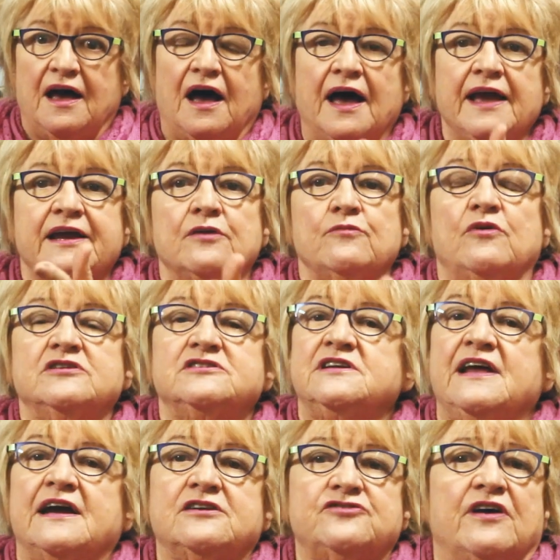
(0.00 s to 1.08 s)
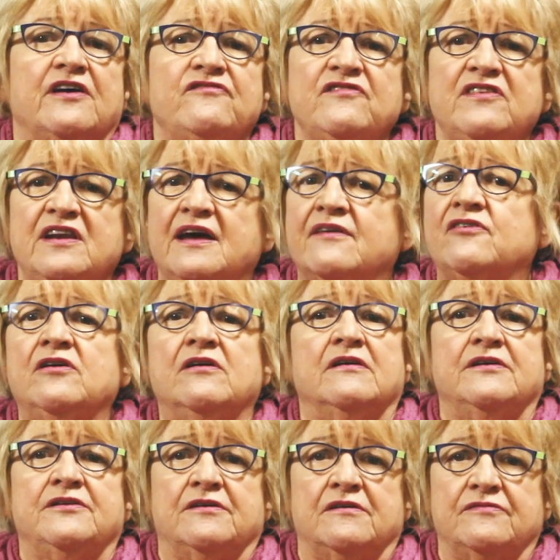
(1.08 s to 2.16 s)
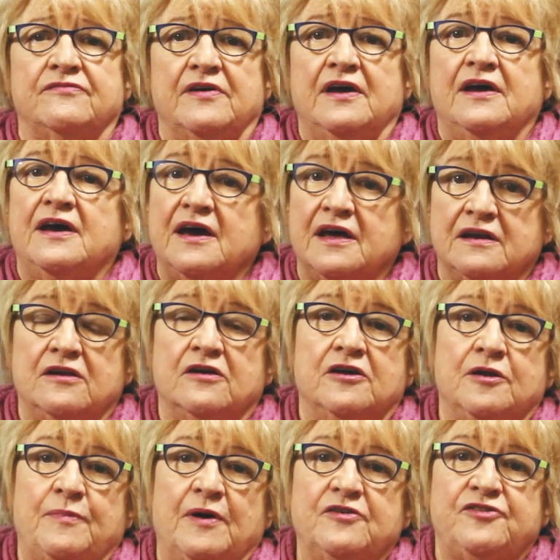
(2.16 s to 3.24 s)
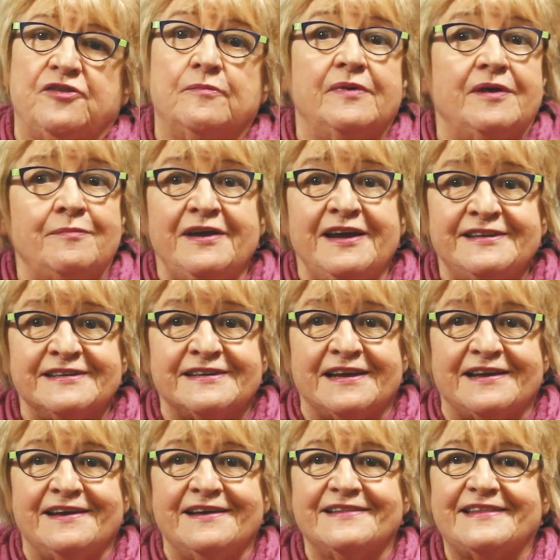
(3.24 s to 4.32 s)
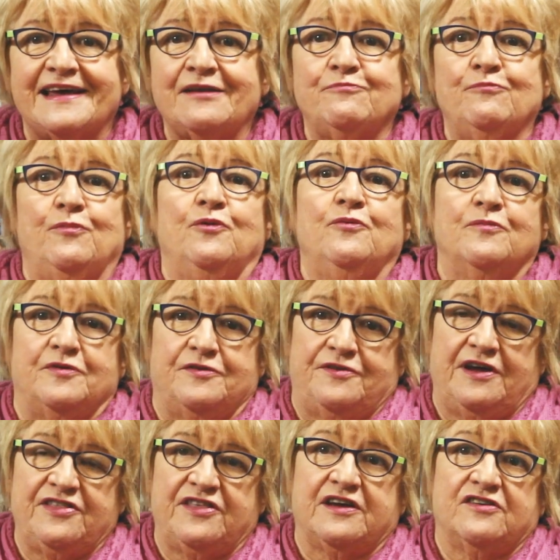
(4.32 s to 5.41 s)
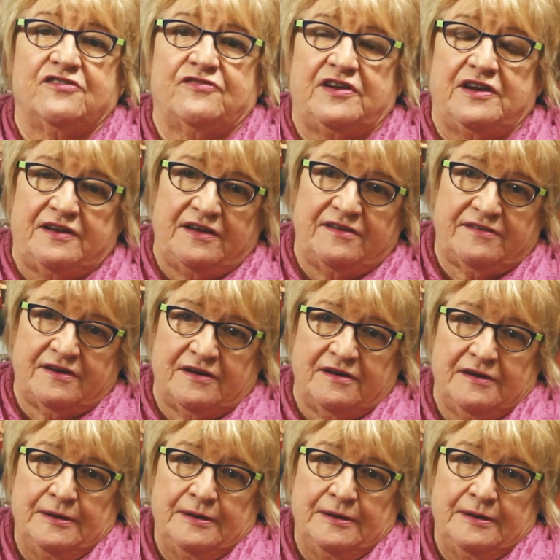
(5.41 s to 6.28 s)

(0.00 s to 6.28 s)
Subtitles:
I can watch an actor I've never heard of and learn about them immediately, that moment. I think it's fantastic.